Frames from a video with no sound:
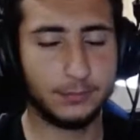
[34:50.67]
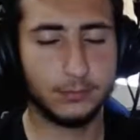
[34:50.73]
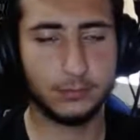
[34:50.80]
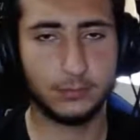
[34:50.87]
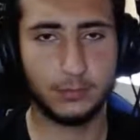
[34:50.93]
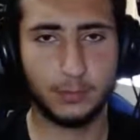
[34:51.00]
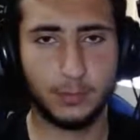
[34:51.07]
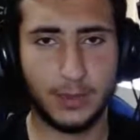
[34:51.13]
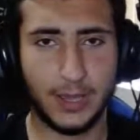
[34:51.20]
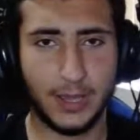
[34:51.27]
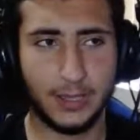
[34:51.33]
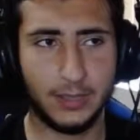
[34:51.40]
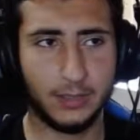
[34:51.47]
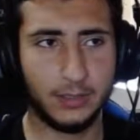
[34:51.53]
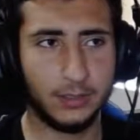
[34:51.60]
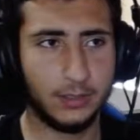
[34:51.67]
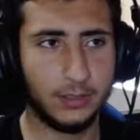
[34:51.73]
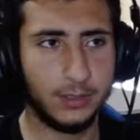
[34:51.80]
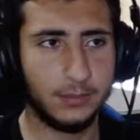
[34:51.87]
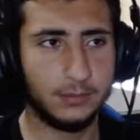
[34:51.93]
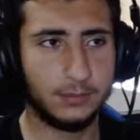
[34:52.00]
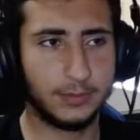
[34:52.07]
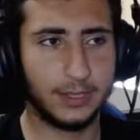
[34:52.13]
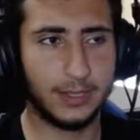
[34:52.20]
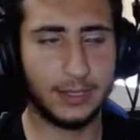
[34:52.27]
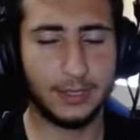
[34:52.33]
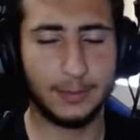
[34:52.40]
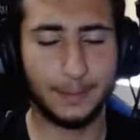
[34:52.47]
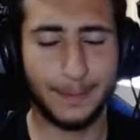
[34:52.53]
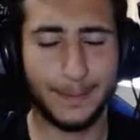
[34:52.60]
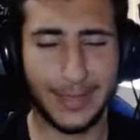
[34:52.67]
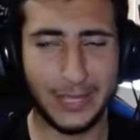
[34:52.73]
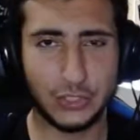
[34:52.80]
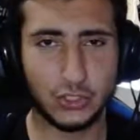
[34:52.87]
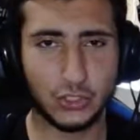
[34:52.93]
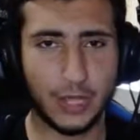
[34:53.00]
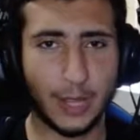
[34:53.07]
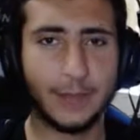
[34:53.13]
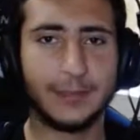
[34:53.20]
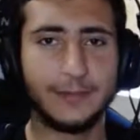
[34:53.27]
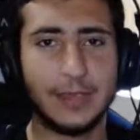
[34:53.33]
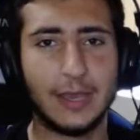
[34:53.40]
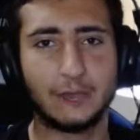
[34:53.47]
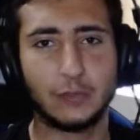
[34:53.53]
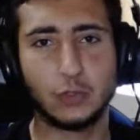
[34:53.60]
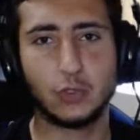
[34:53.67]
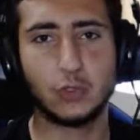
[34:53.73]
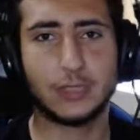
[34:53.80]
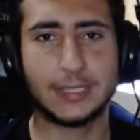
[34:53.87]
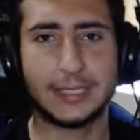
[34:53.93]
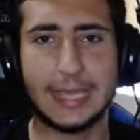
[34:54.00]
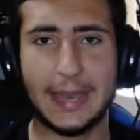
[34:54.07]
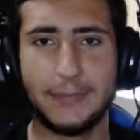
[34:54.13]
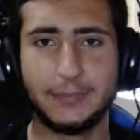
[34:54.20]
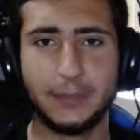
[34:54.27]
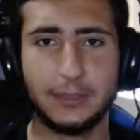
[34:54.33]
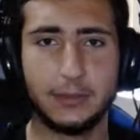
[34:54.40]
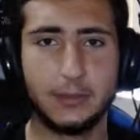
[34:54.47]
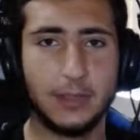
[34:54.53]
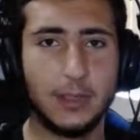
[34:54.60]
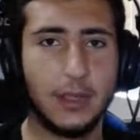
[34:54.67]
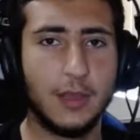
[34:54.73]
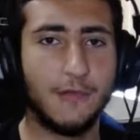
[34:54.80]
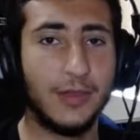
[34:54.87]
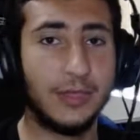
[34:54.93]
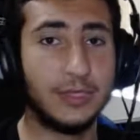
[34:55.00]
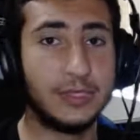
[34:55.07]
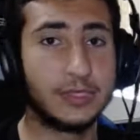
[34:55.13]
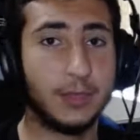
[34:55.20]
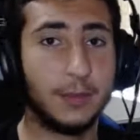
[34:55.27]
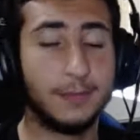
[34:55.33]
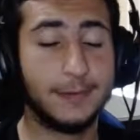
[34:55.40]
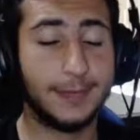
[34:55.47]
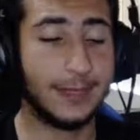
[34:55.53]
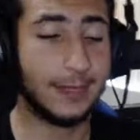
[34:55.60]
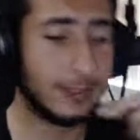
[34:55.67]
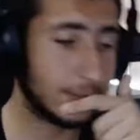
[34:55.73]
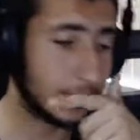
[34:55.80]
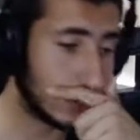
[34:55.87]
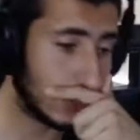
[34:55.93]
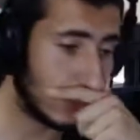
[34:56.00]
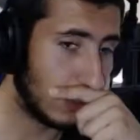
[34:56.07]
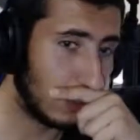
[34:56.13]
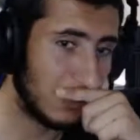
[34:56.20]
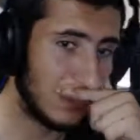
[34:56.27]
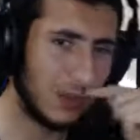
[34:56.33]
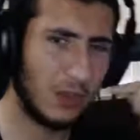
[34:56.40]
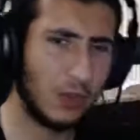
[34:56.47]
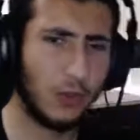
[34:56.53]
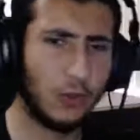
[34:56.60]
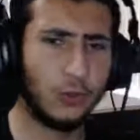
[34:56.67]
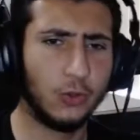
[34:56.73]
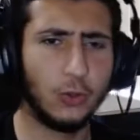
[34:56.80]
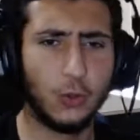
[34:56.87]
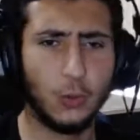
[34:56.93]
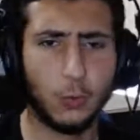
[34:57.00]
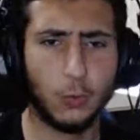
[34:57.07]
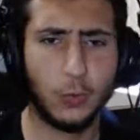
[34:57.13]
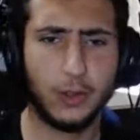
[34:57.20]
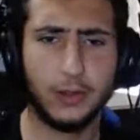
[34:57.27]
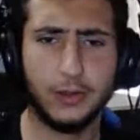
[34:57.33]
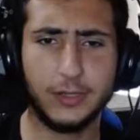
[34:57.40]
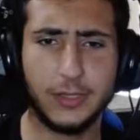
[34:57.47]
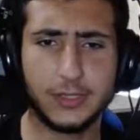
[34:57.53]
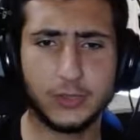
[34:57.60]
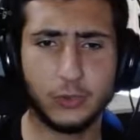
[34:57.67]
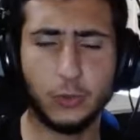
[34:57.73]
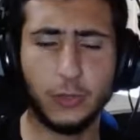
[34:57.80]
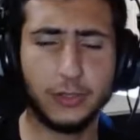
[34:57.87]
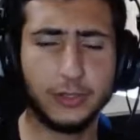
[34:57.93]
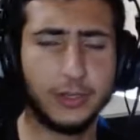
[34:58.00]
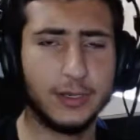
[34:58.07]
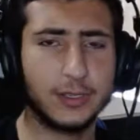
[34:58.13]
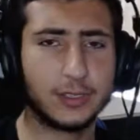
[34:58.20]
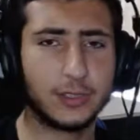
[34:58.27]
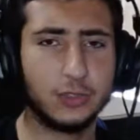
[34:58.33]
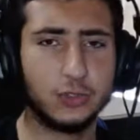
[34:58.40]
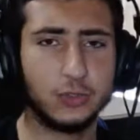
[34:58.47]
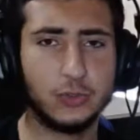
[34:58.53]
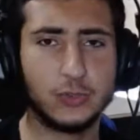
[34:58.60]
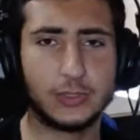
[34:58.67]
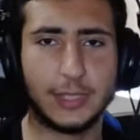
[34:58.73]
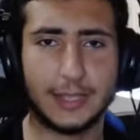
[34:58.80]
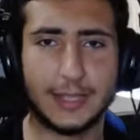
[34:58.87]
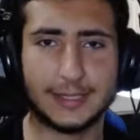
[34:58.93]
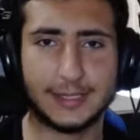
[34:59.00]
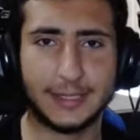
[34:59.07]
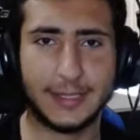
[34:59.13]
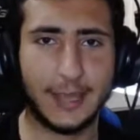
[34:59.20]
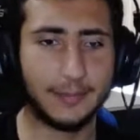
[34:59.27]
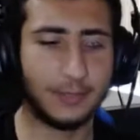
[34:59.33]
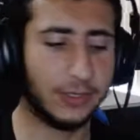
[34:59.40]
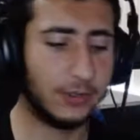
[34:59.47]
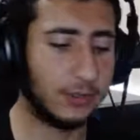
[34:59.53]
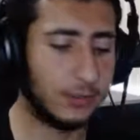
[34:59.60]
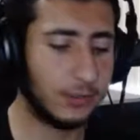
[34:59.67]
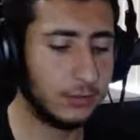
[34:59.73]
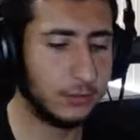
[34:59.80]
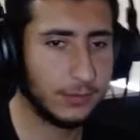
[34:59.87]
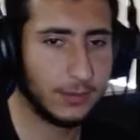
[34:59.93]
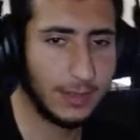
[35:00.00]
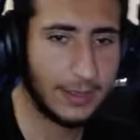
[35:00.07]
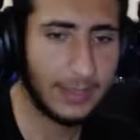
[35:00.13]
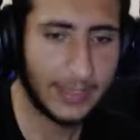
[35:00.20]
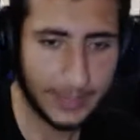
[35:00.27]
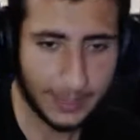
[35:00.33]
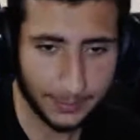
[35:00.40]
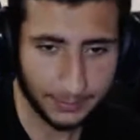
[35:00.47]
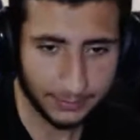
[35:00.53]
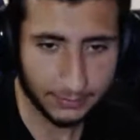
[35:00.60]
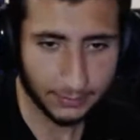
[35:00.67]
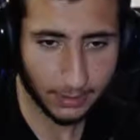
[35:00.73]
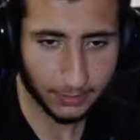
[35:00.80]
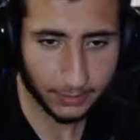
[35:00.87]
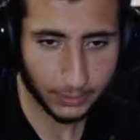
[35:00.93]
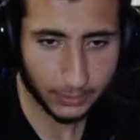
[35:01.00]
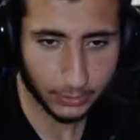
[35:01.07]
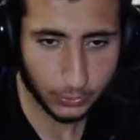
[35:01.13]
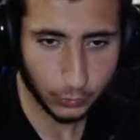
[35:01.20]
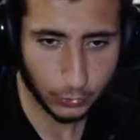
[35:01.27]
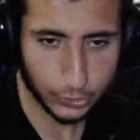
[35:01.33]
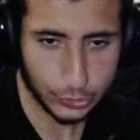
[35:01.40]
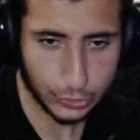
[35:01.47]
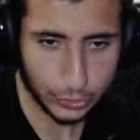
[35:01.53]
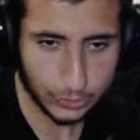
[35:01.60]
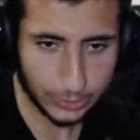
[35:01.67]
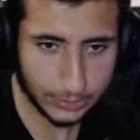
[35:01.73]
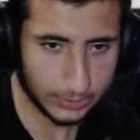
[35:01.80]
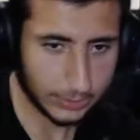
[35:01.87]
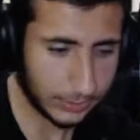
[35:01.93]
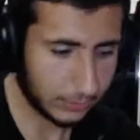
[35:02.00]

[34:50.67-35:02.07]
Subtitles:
by him getting benched, I think we have to choose a captain when he's not playing. So who are you guys going to choose like as a captain? Let me type down the question in the